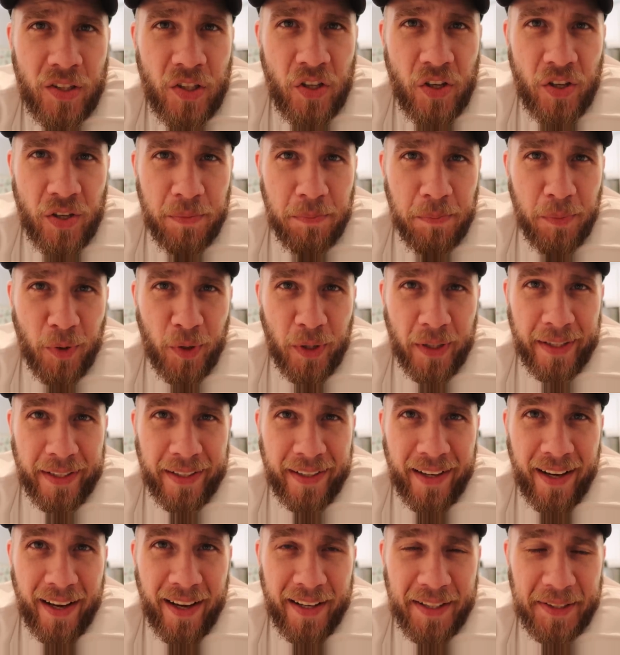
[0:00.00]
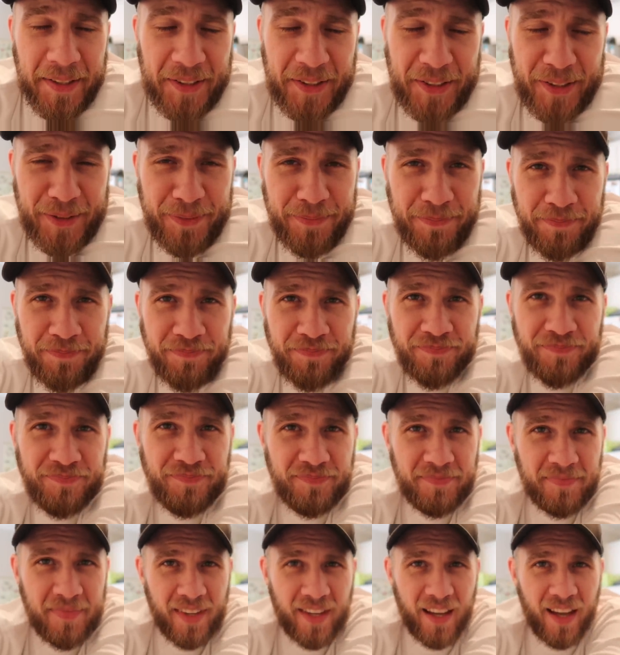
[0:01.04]
Good morning, guys.
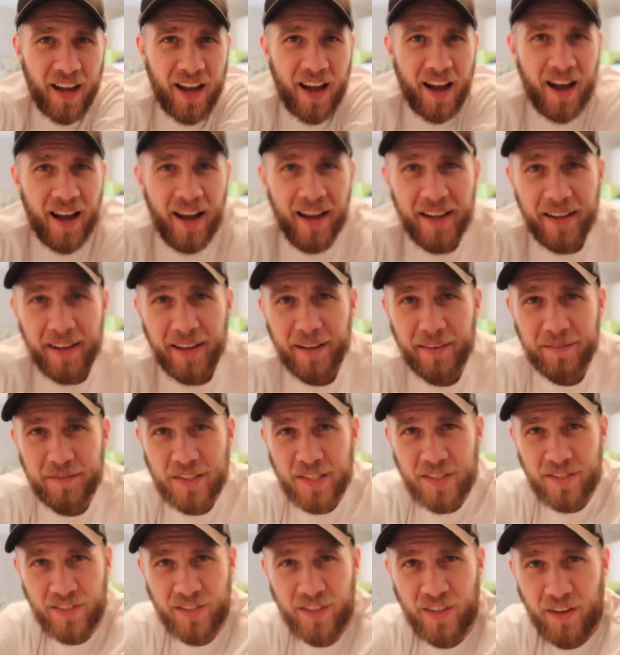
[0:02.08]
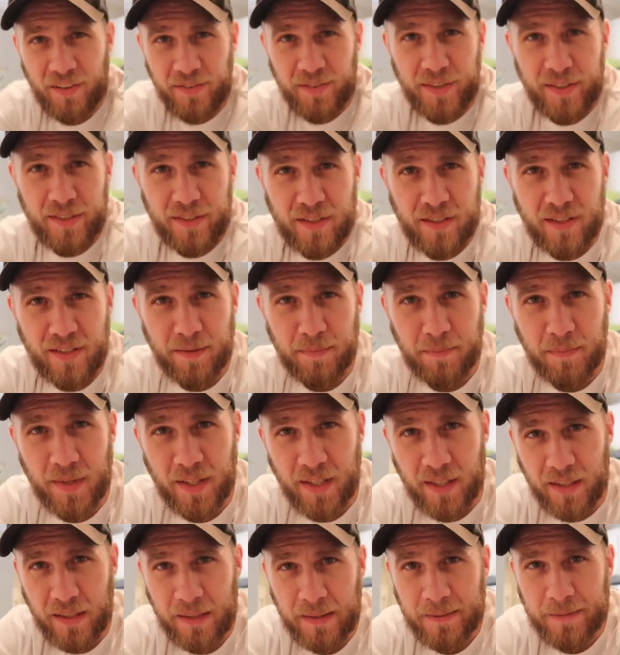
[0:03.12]
I have discovered
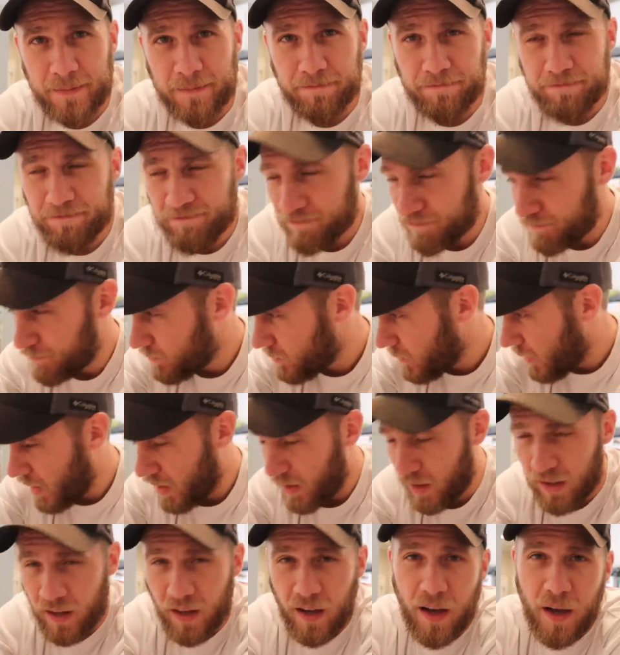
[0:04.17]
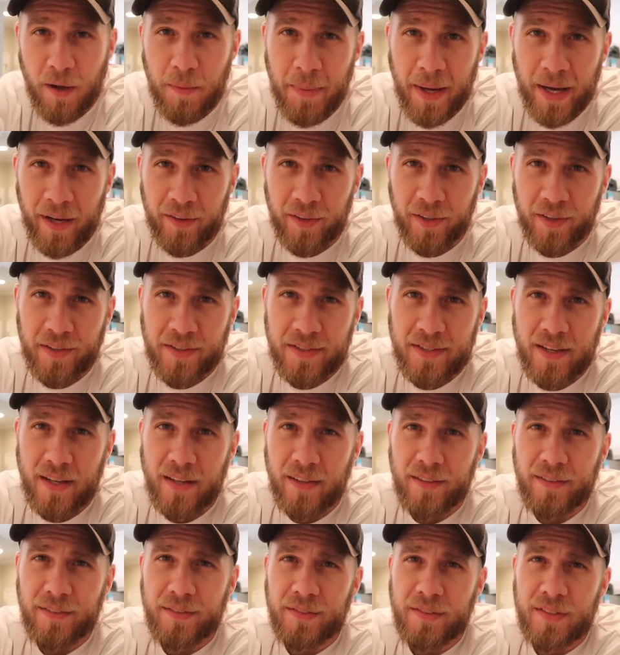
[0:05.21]
something about
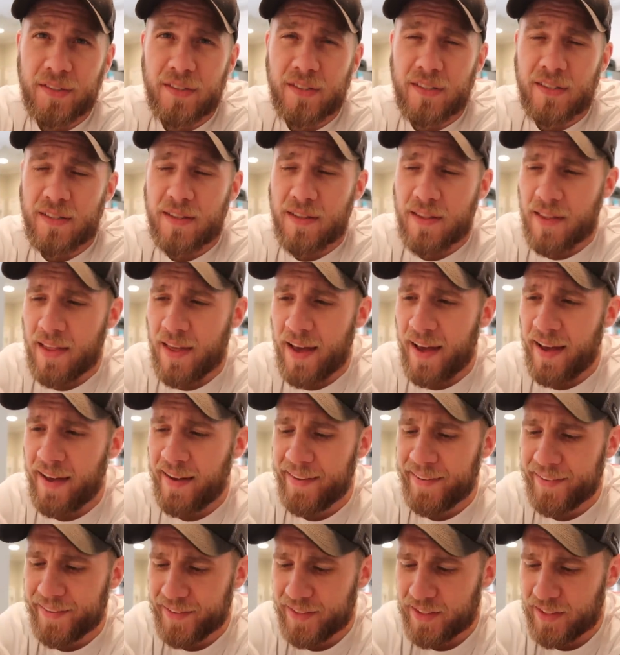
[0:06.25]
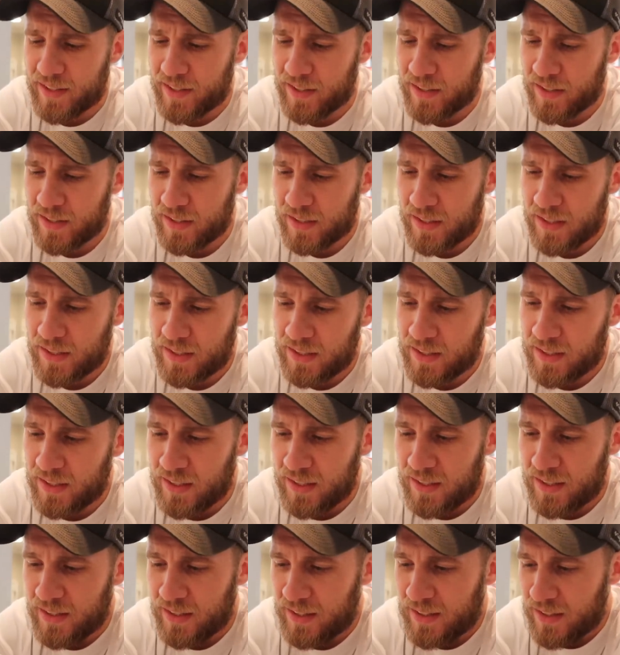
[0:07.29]
ourselves that
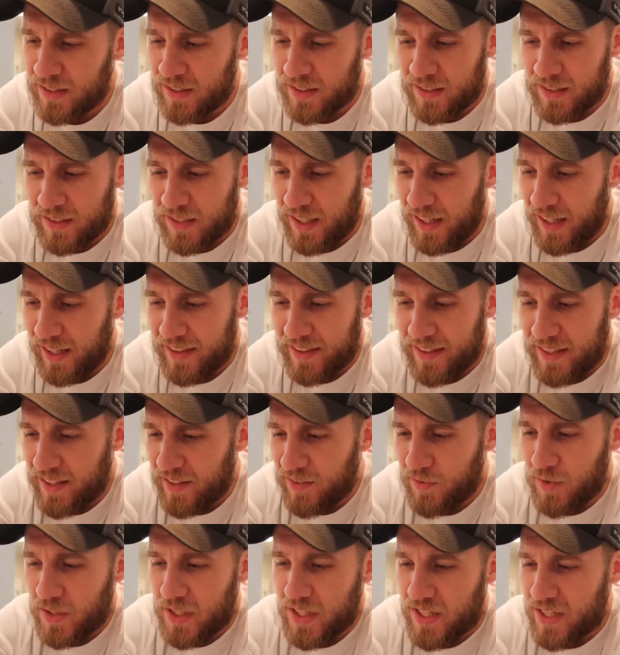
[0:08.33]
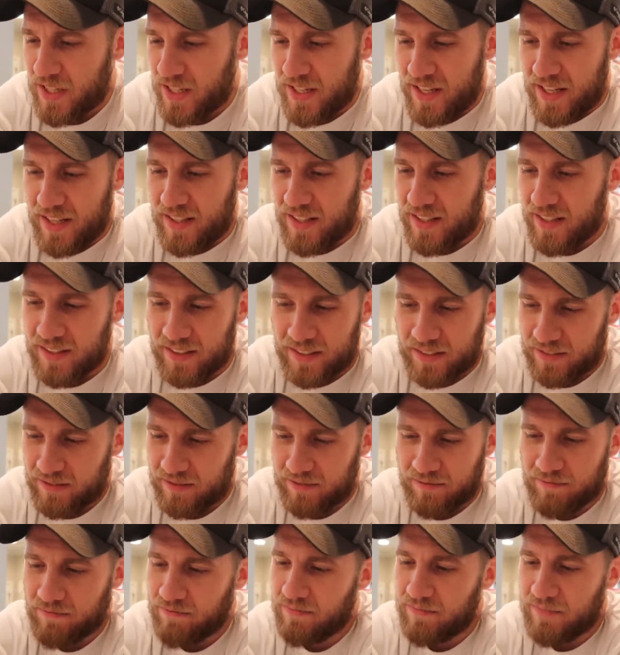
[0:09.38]
I think we just need to
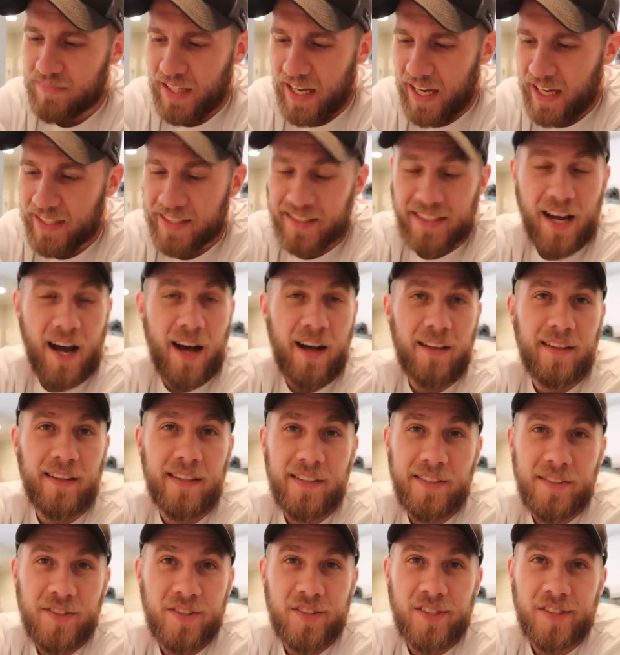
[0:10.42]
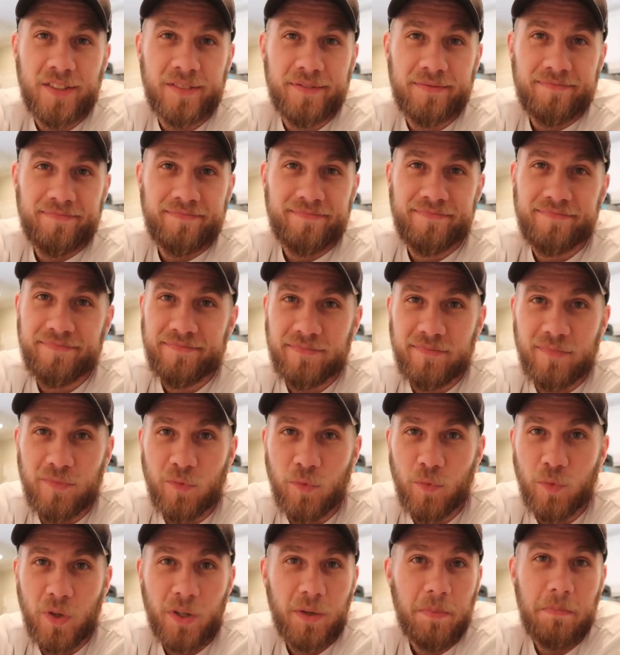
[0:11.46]
acknowledge
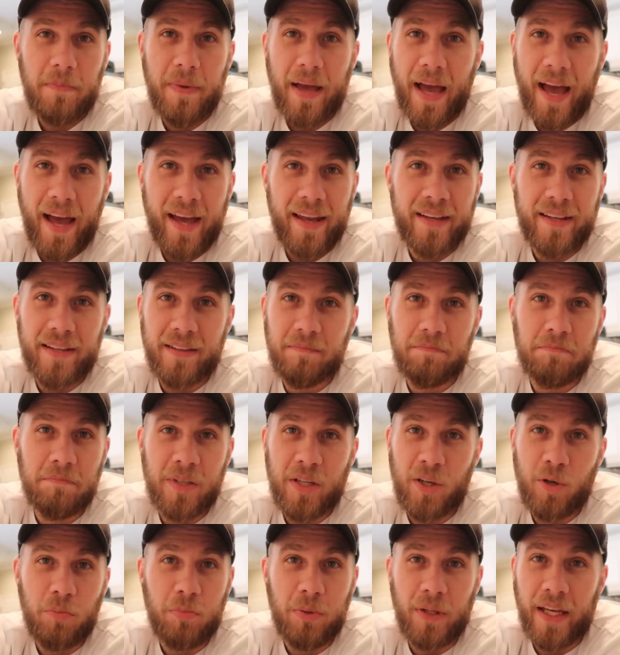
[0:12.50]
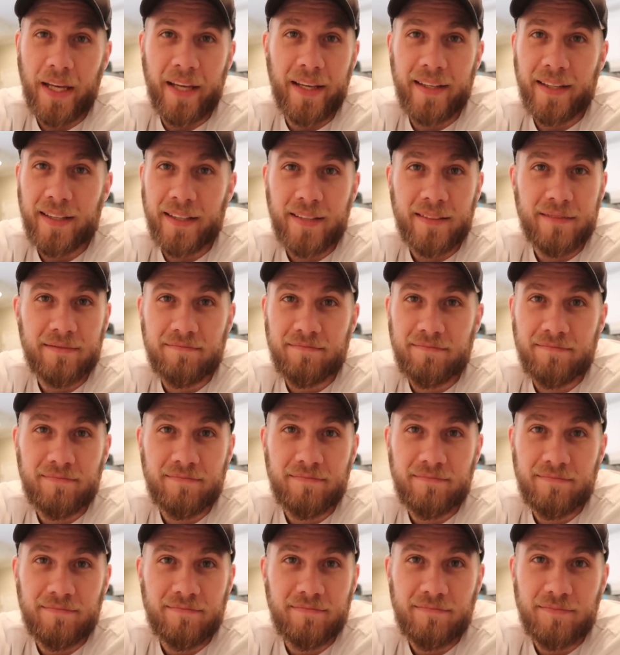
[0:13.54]
we're bad at meal planning.
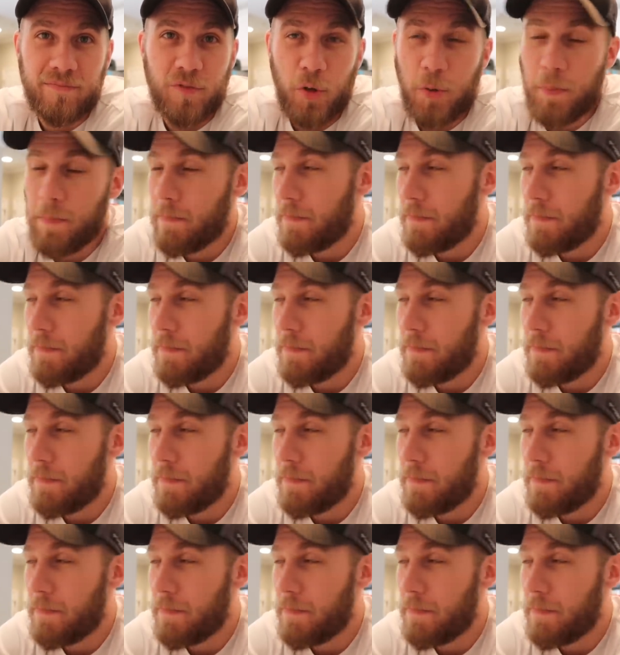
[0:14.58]
We're